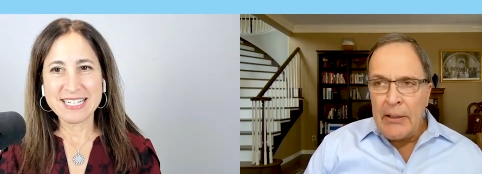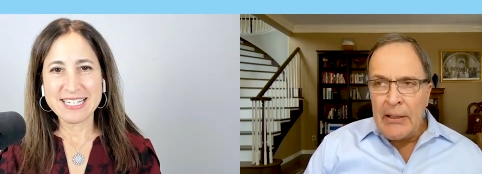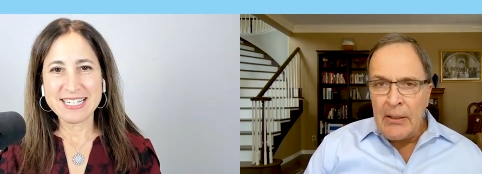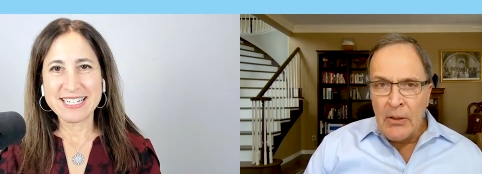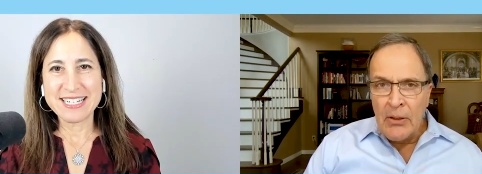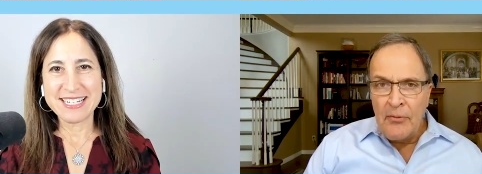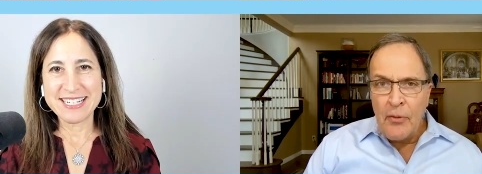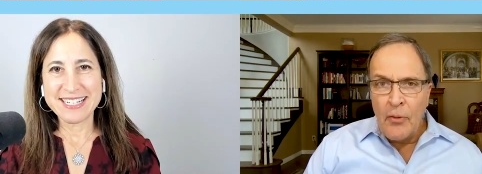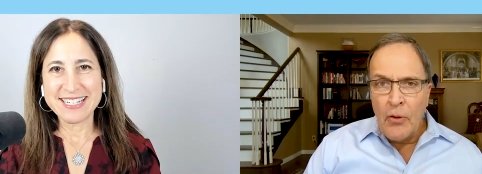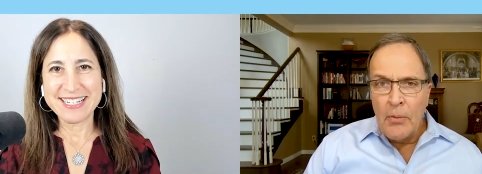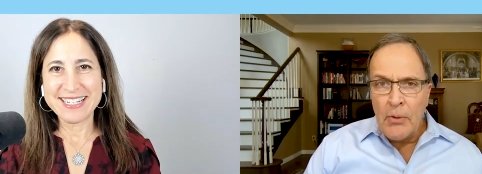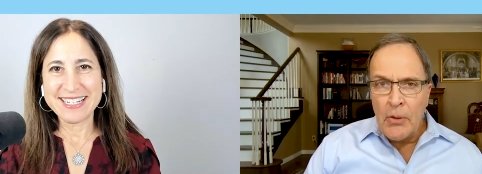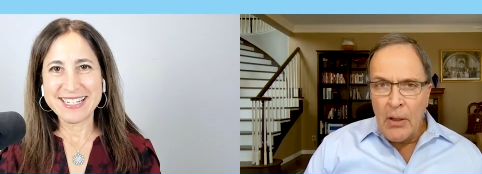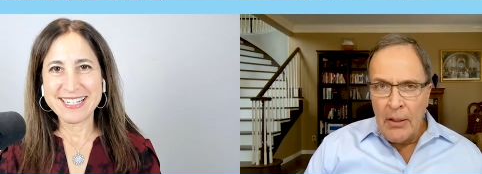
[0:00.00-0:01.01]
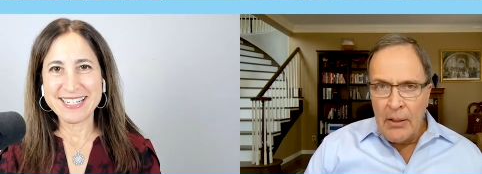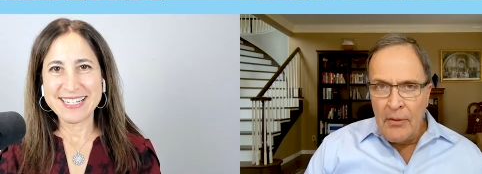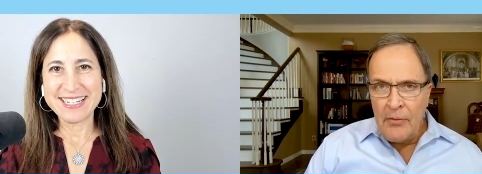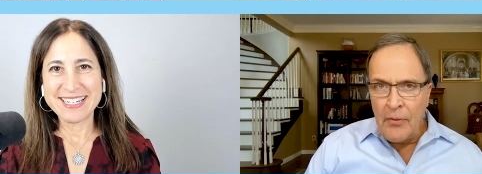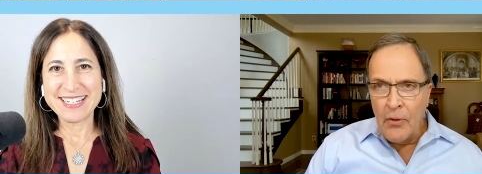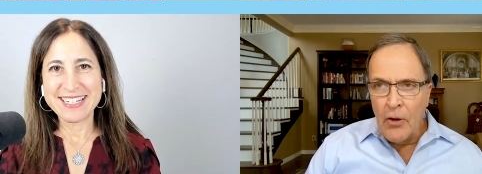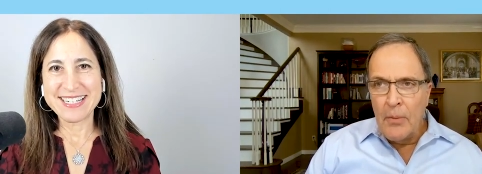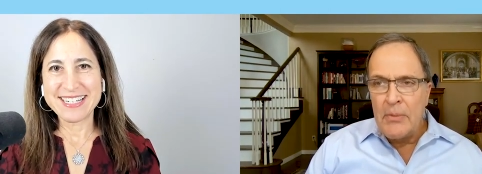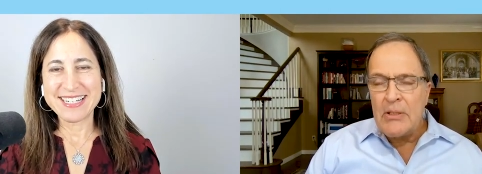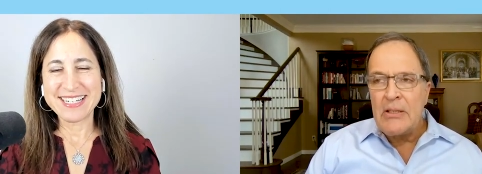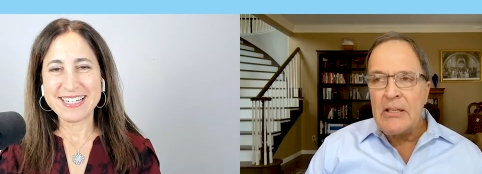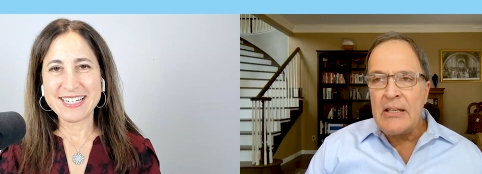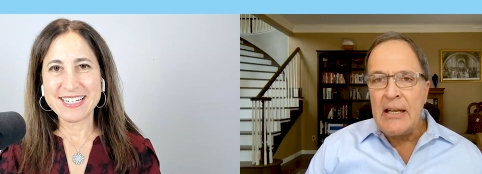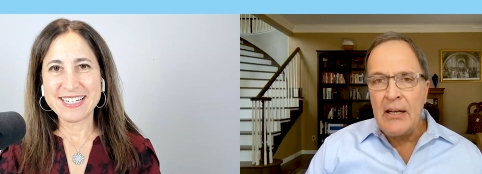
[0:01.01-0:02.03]
Speaker 1: ill-informed or uninformed
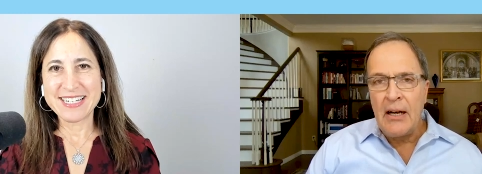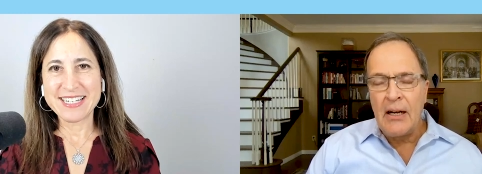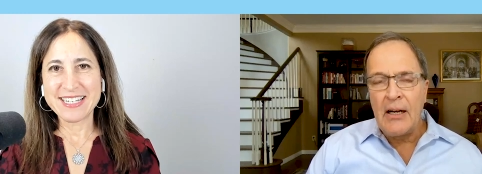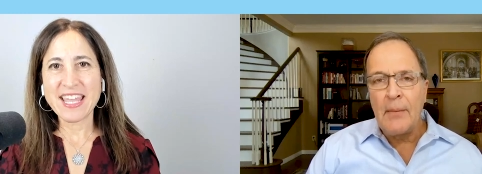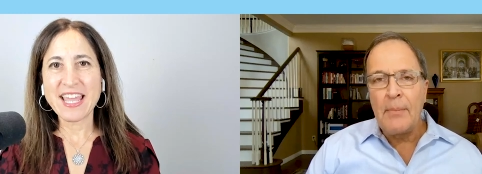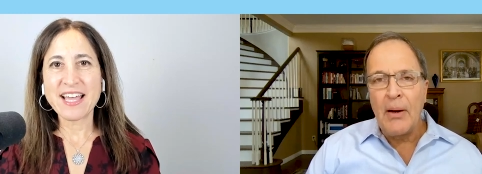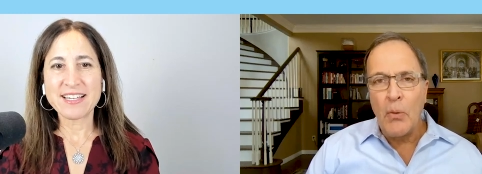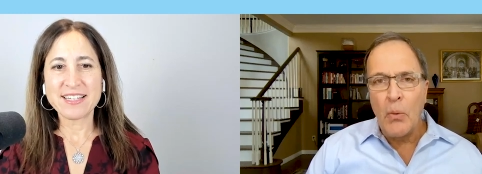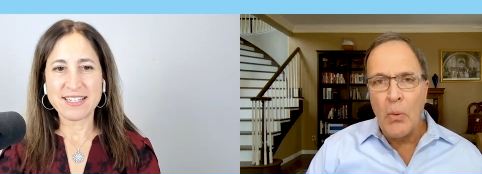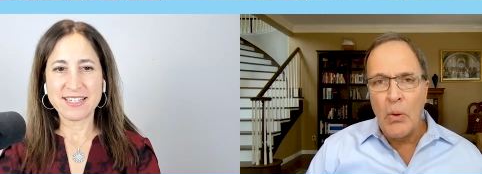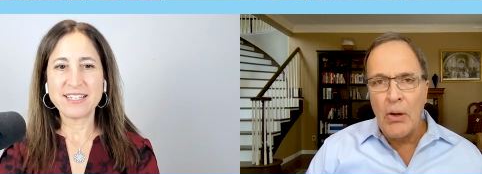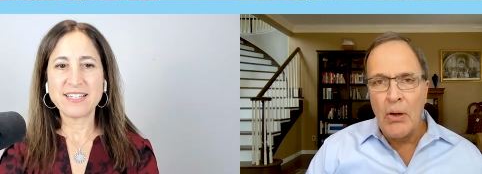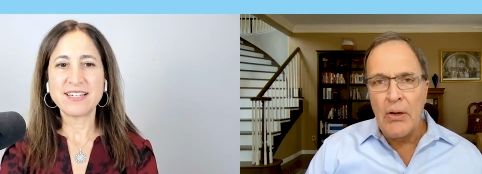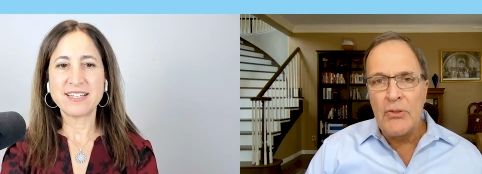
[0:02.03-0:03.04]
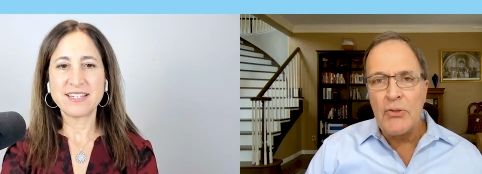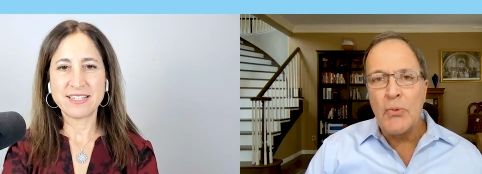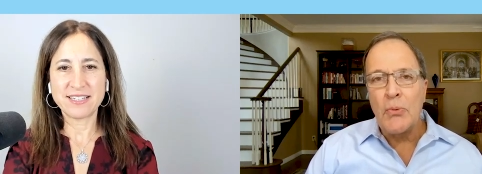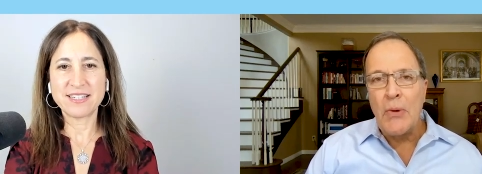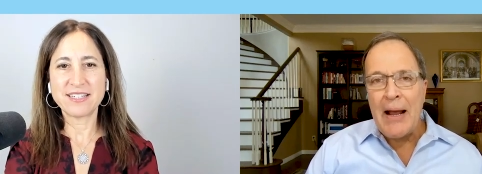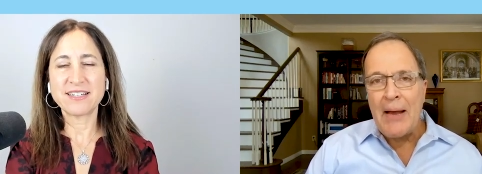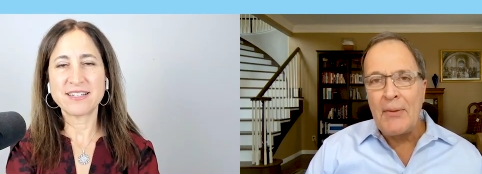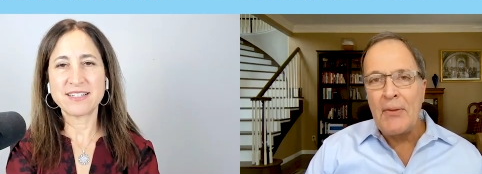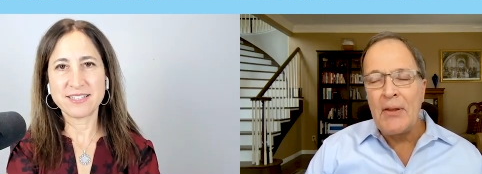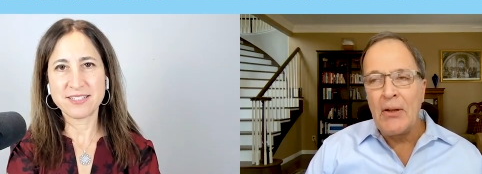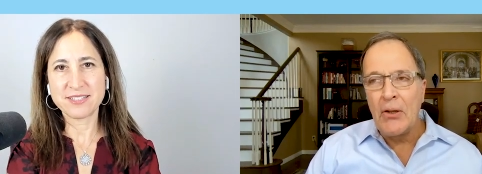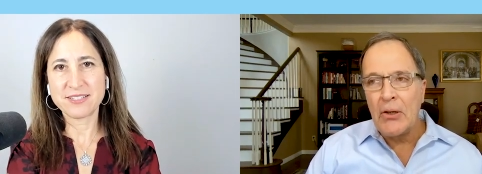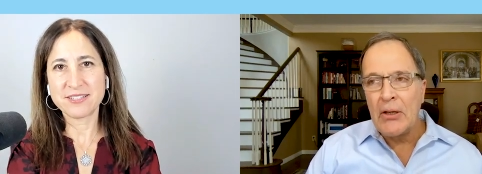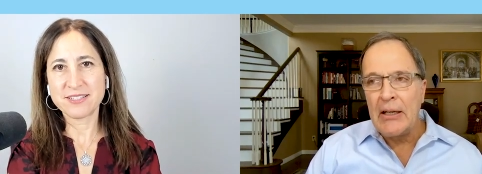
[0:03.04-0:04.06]
to get hung up on words rather than
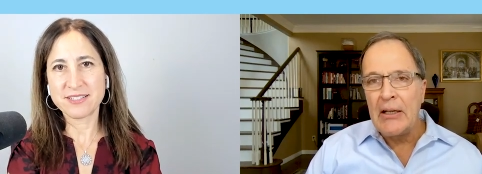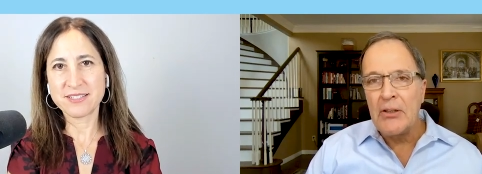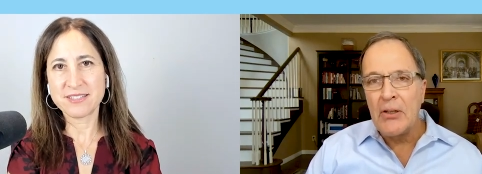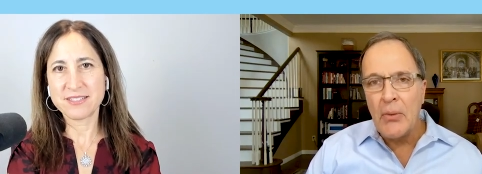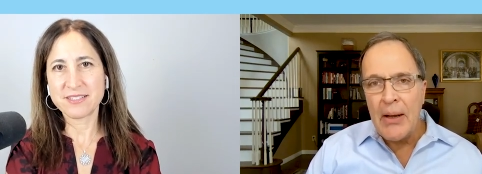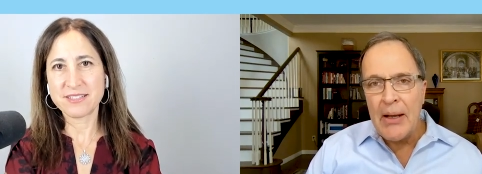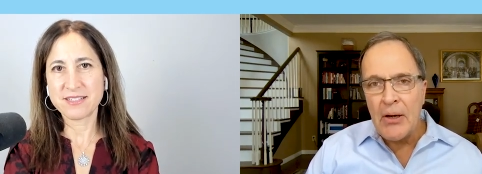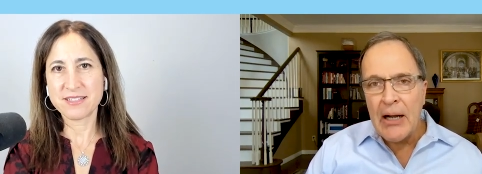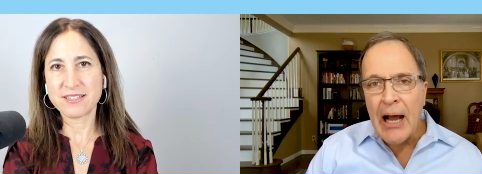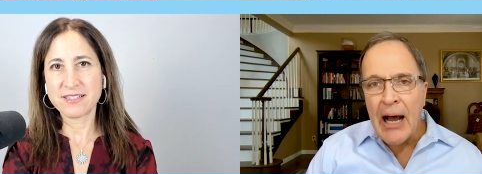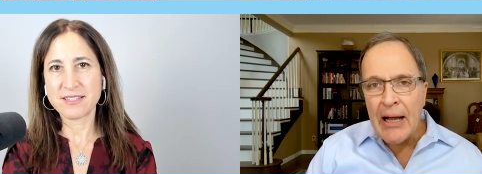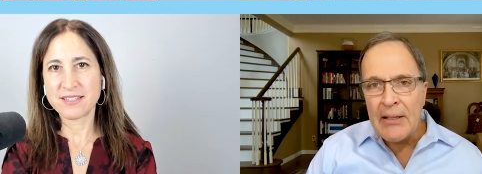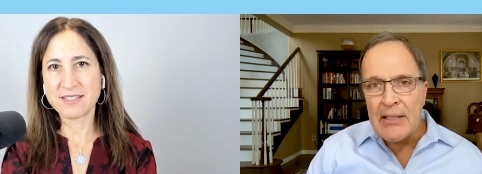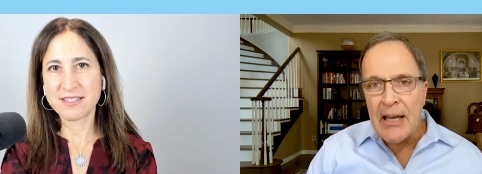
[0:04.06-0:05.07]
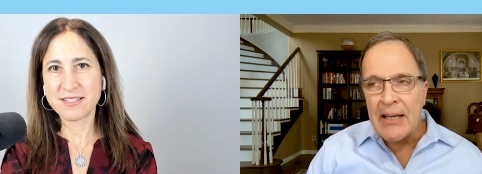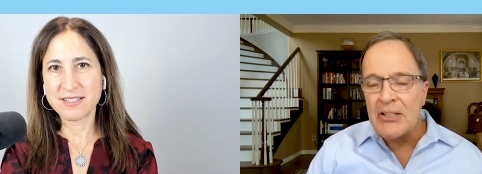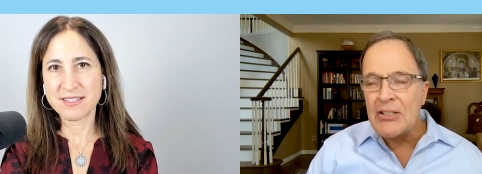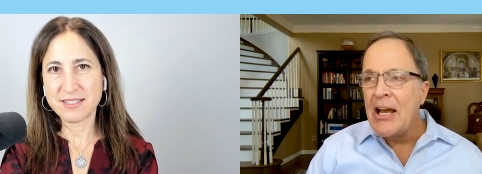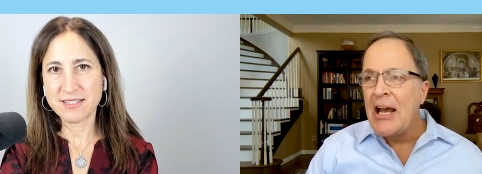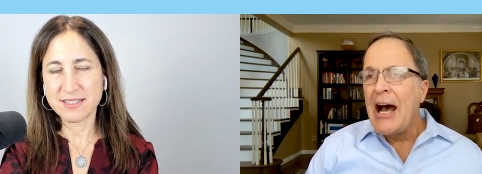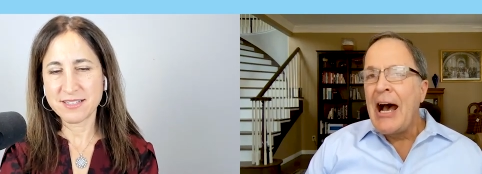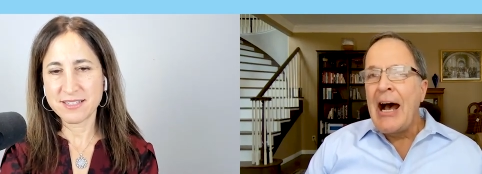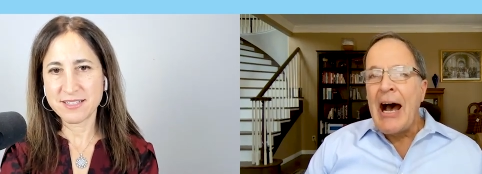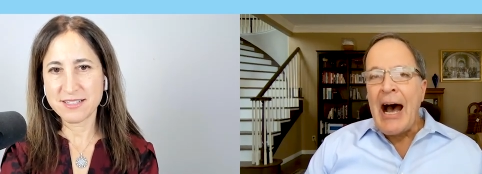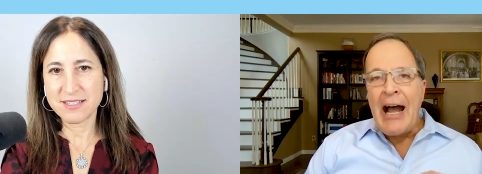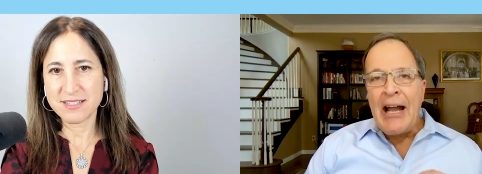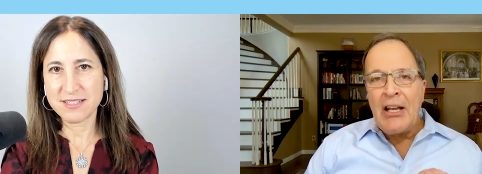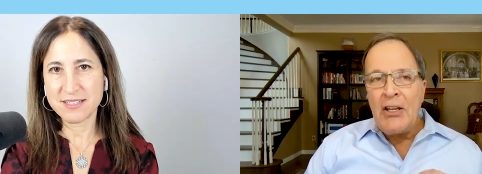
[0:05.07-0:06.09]
looking at the greater context.
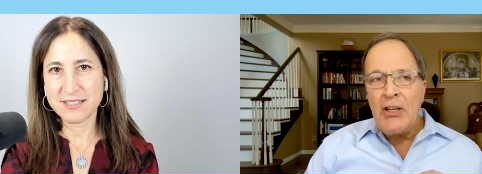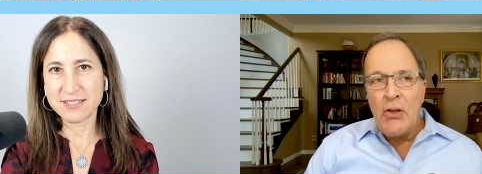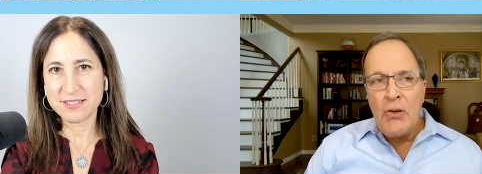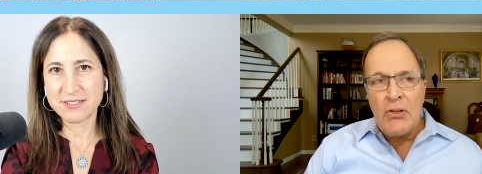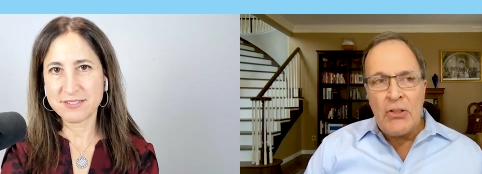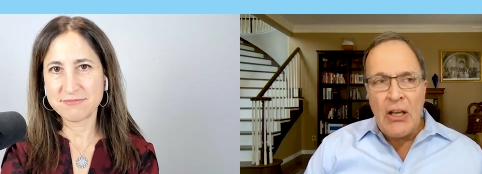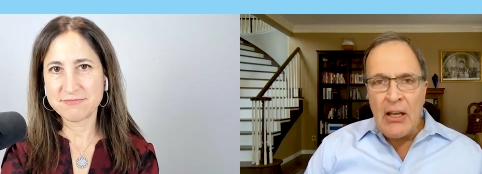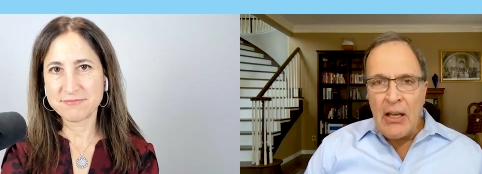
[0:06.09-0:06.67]
I can use